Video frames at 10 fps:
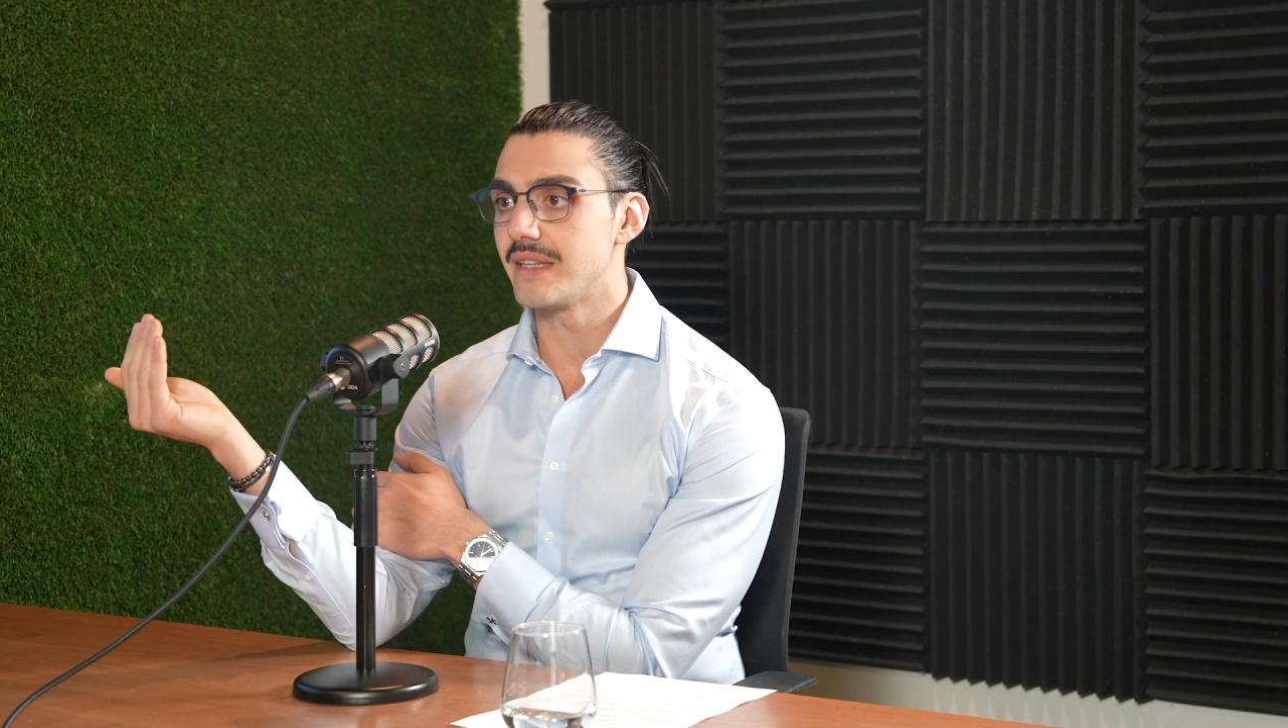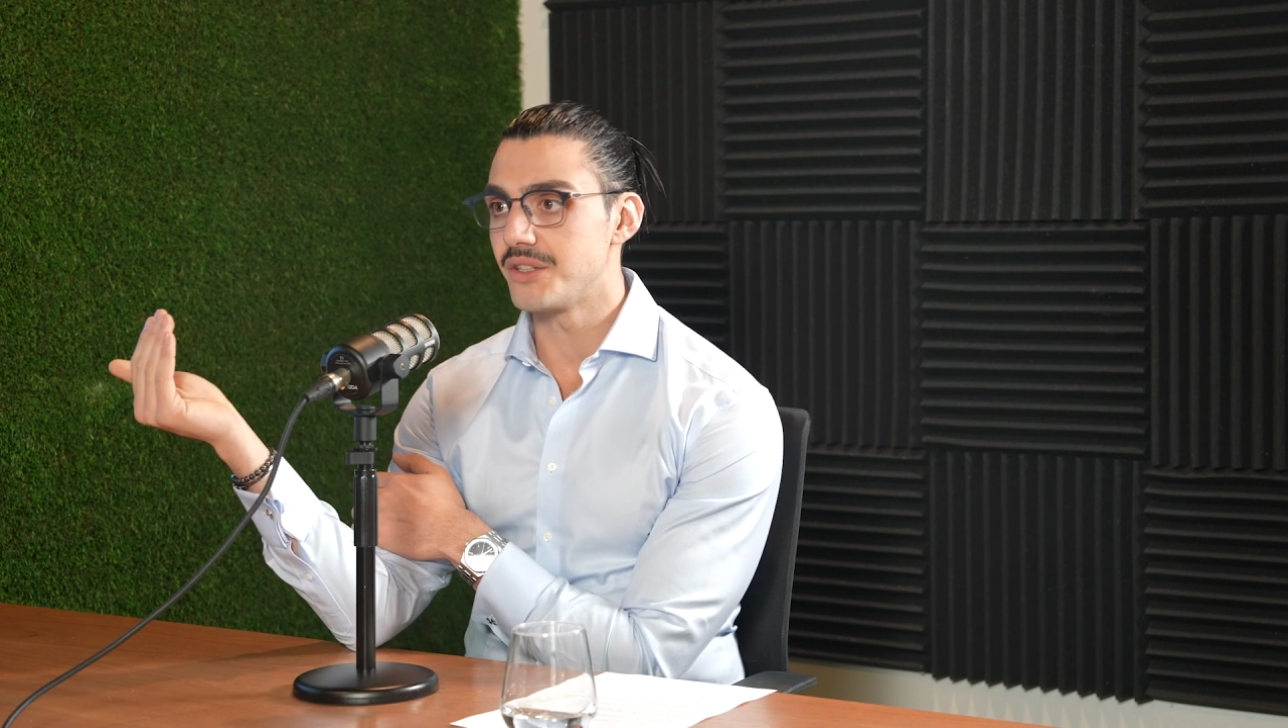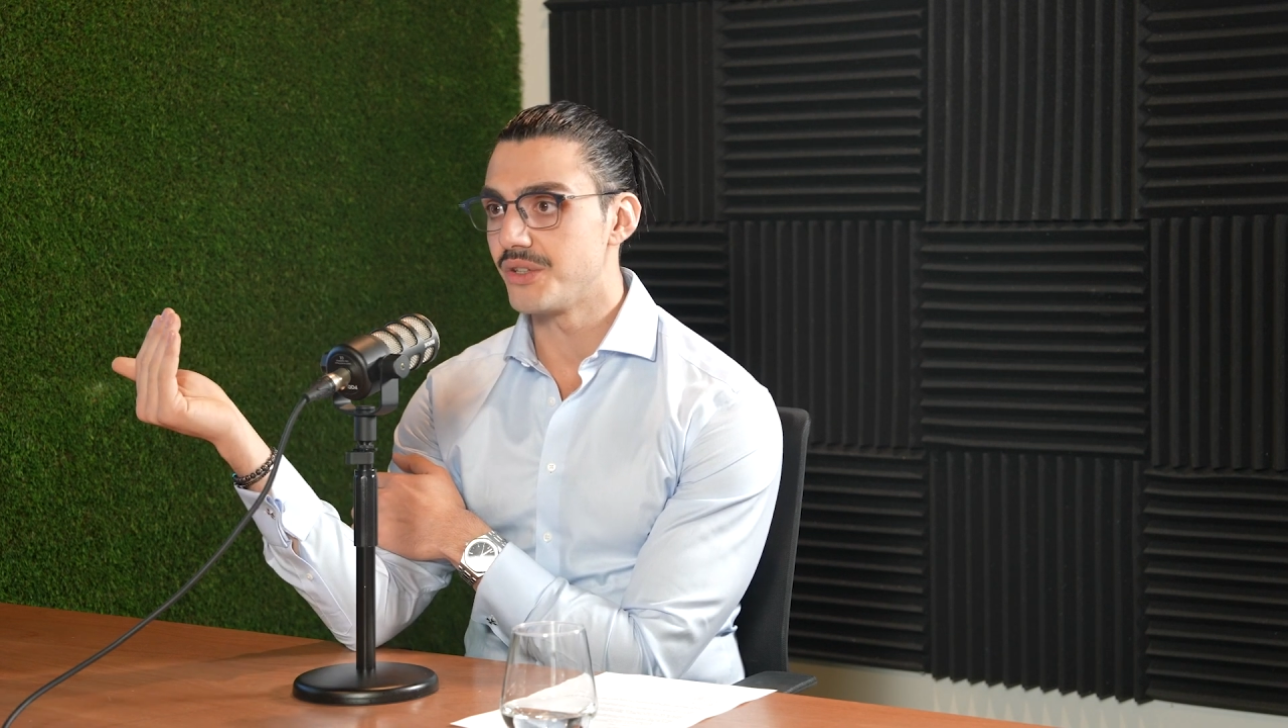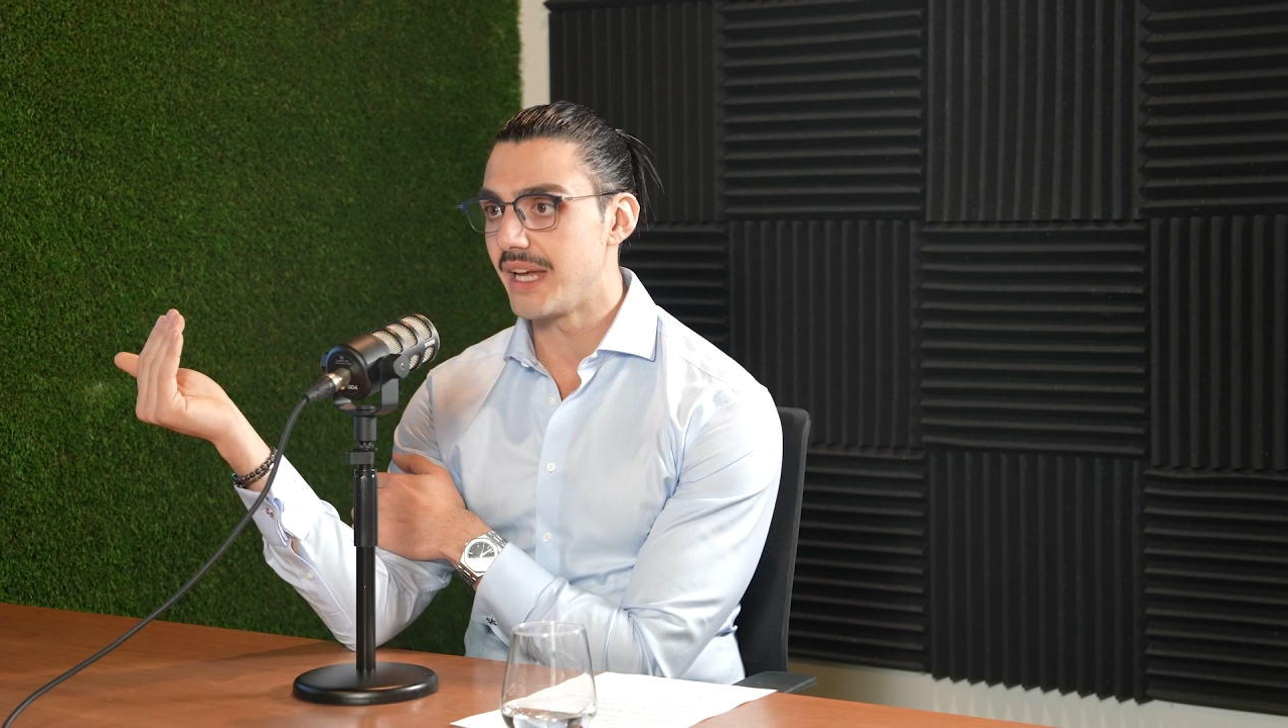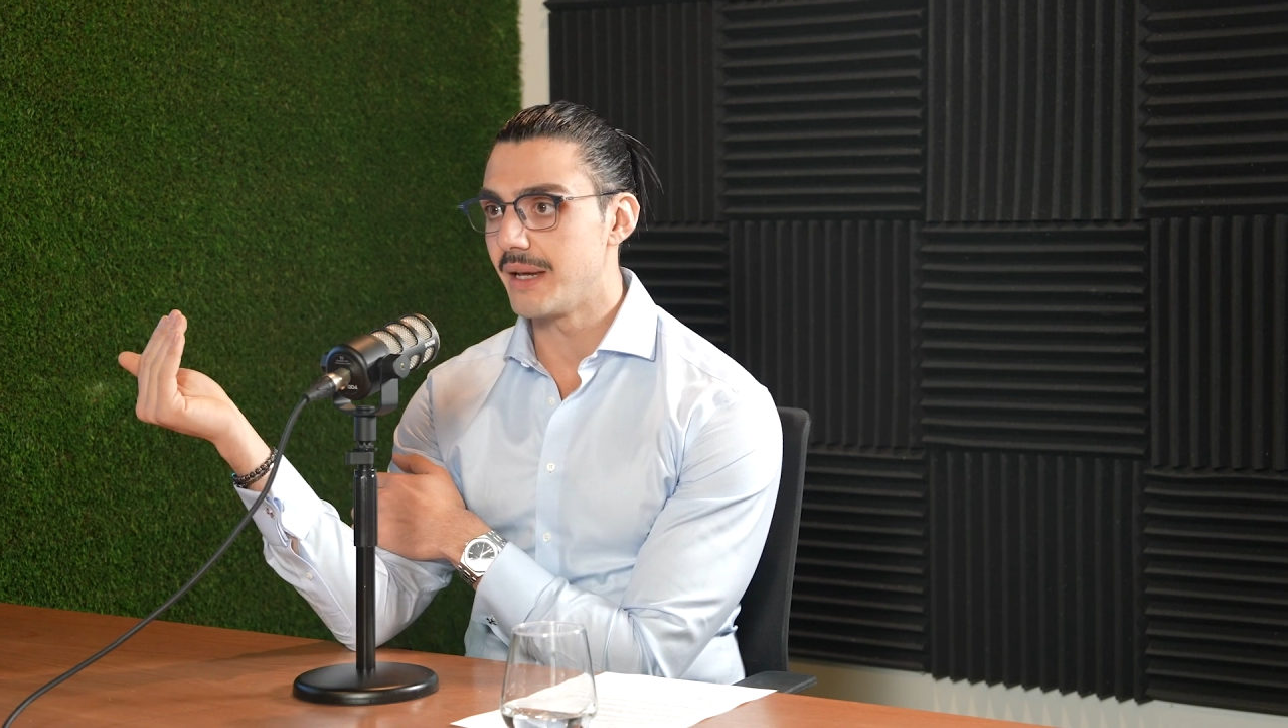the
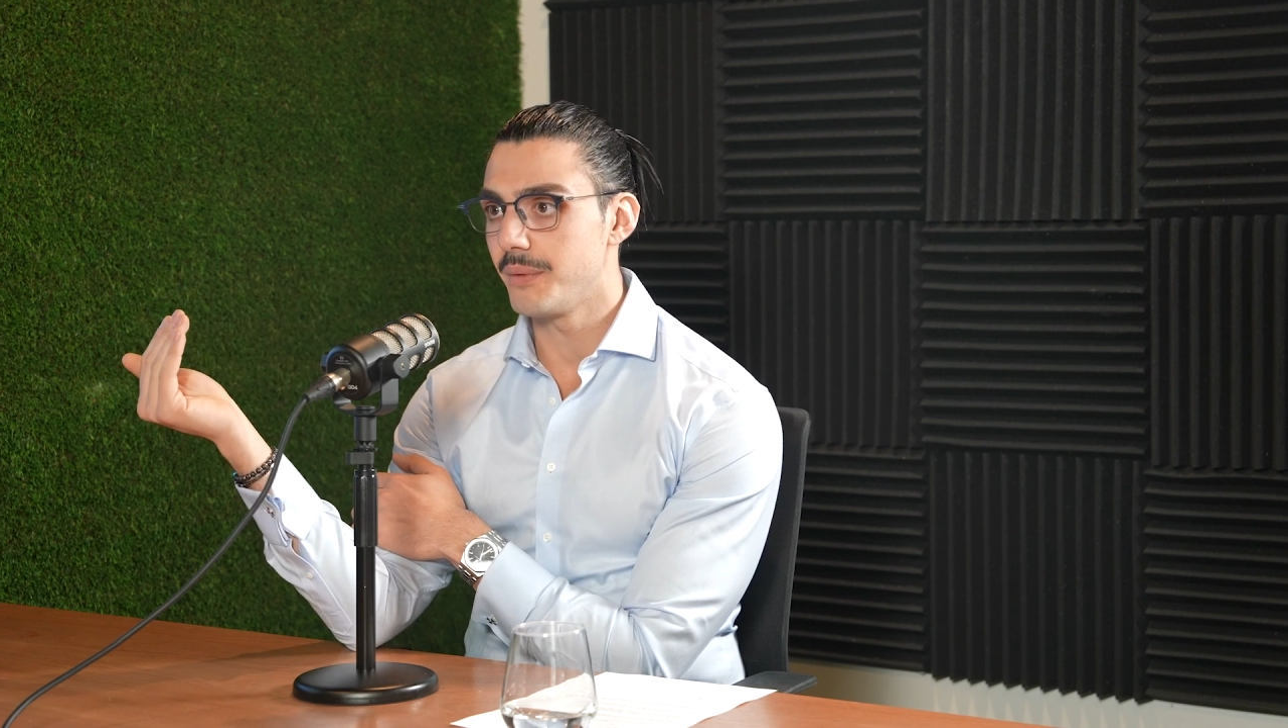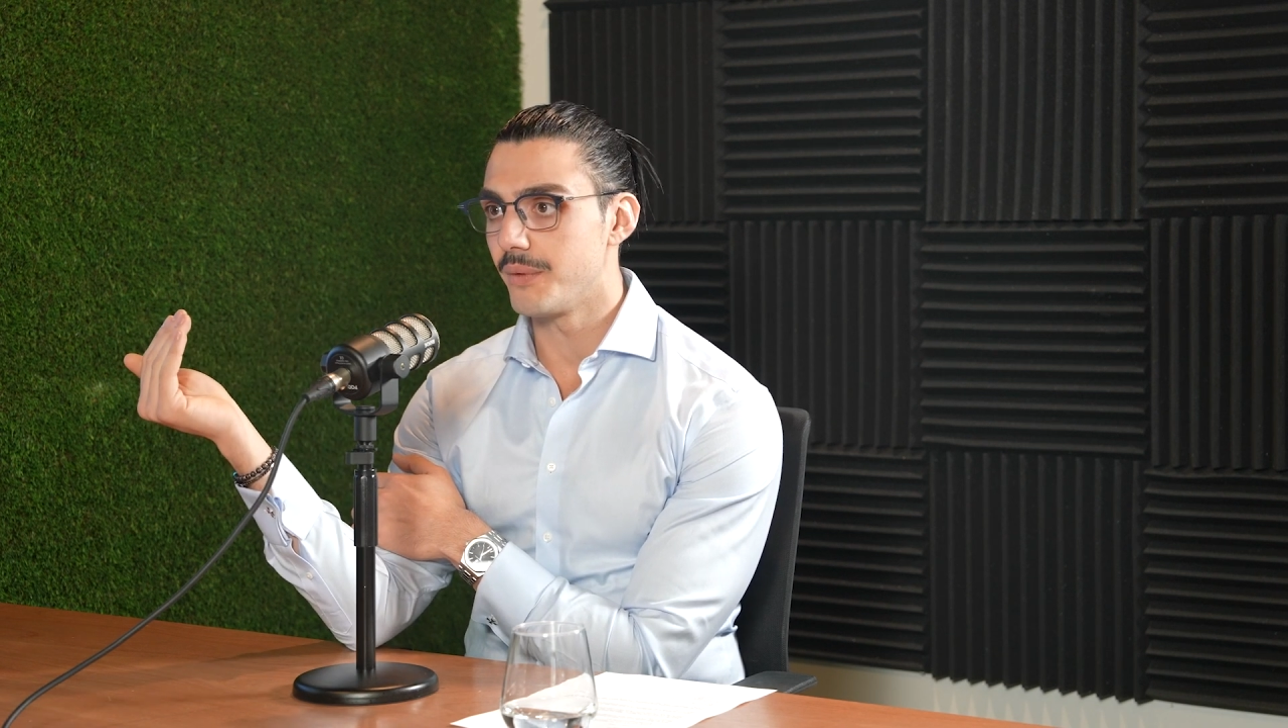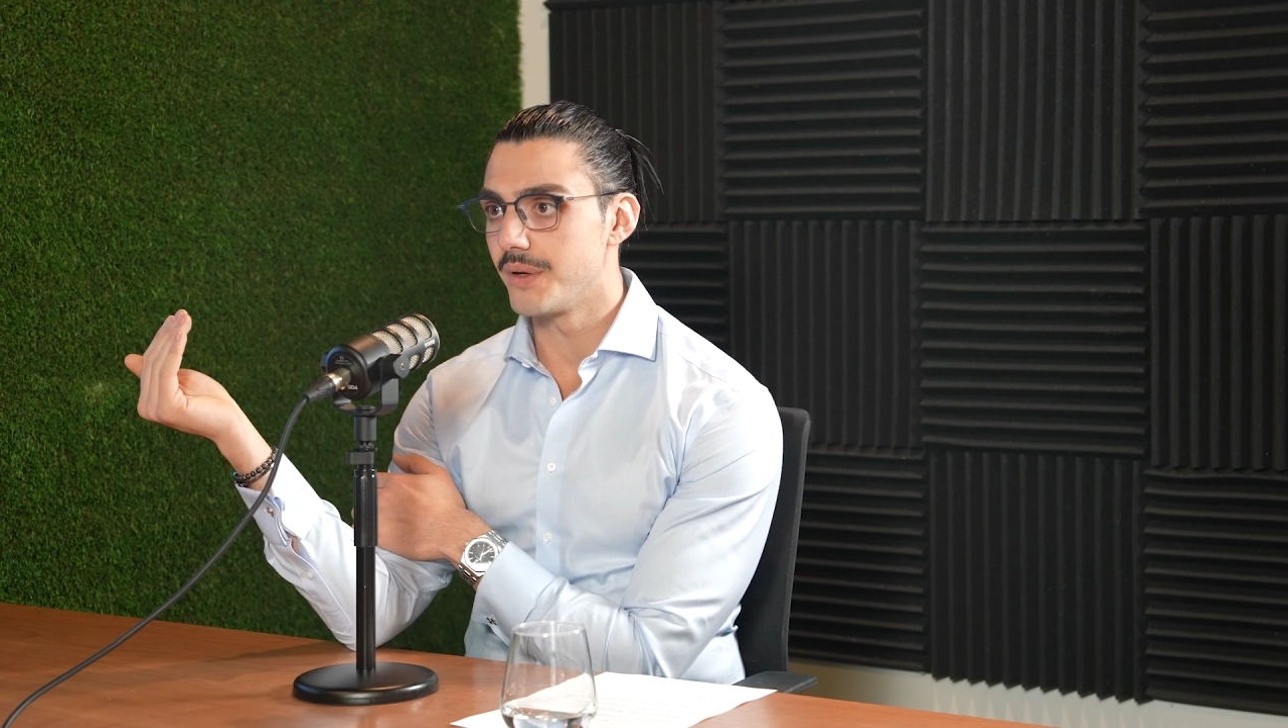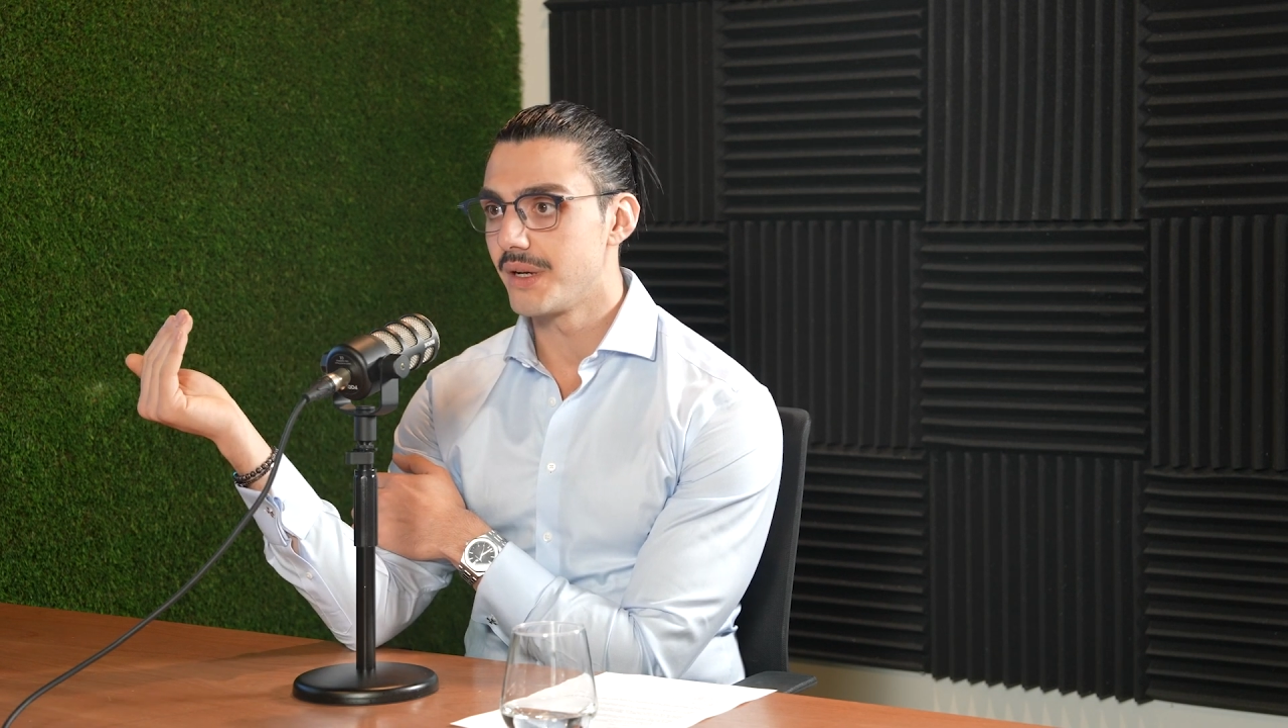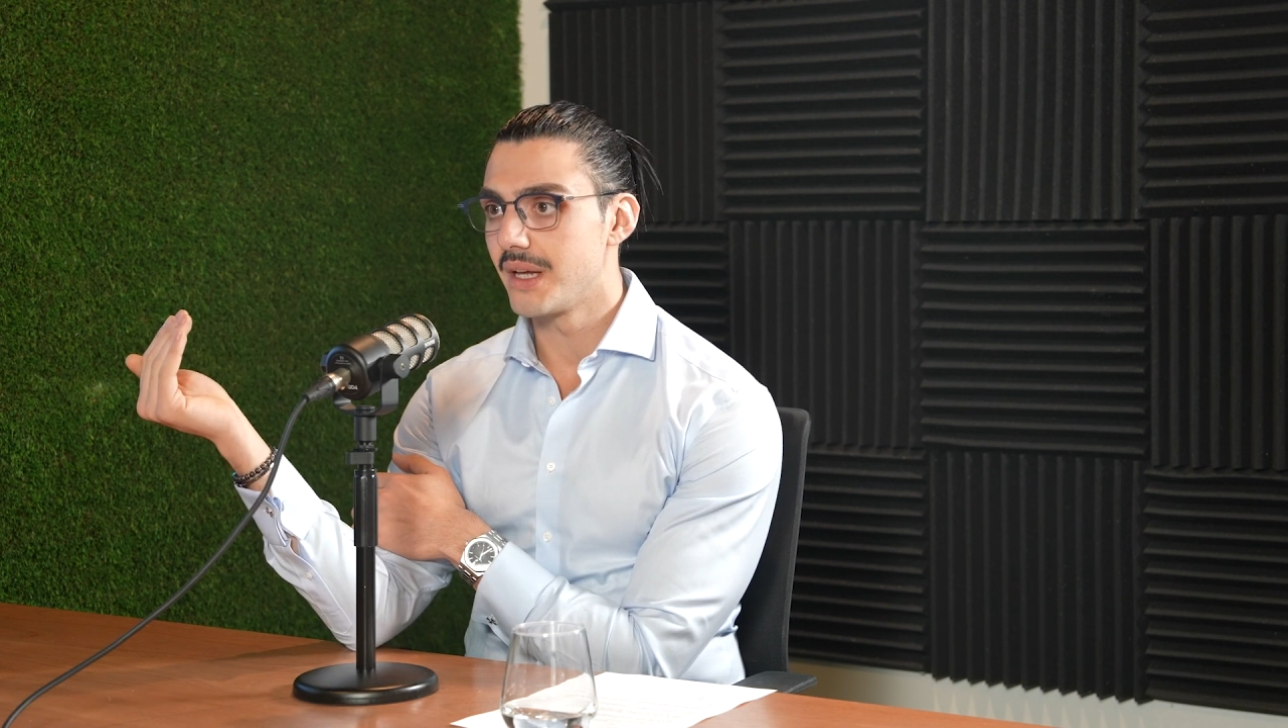new
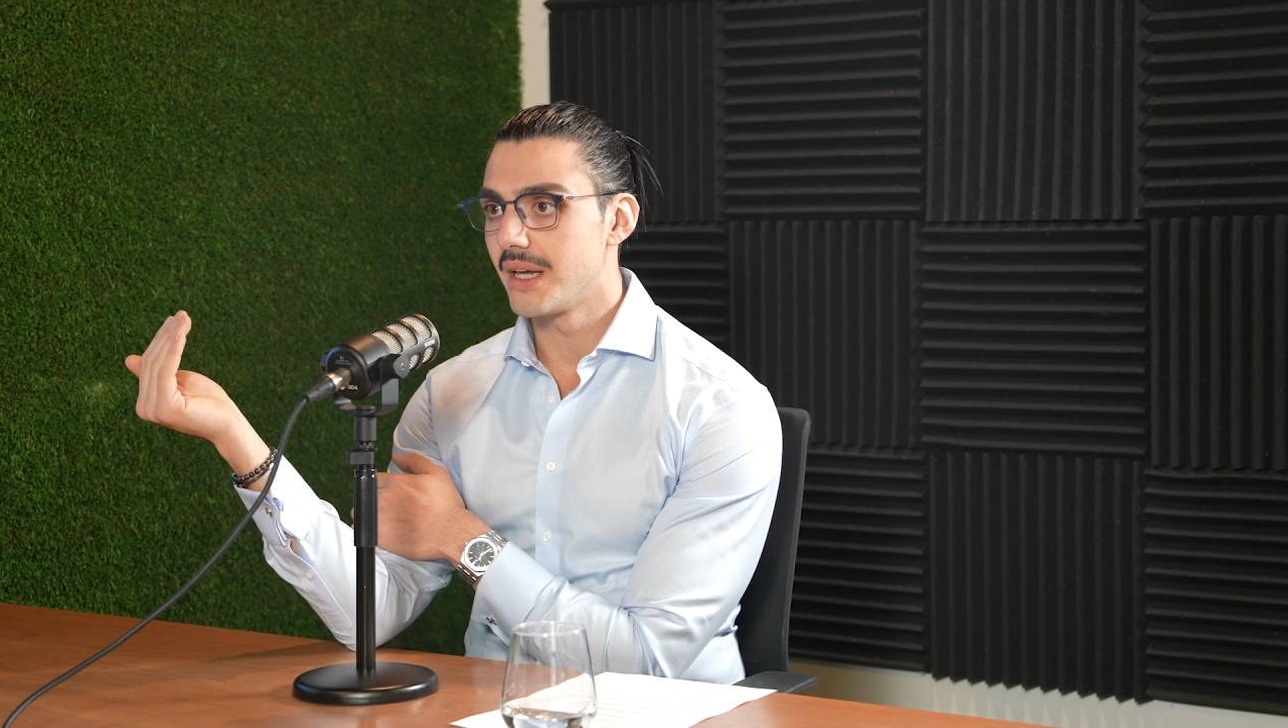airport,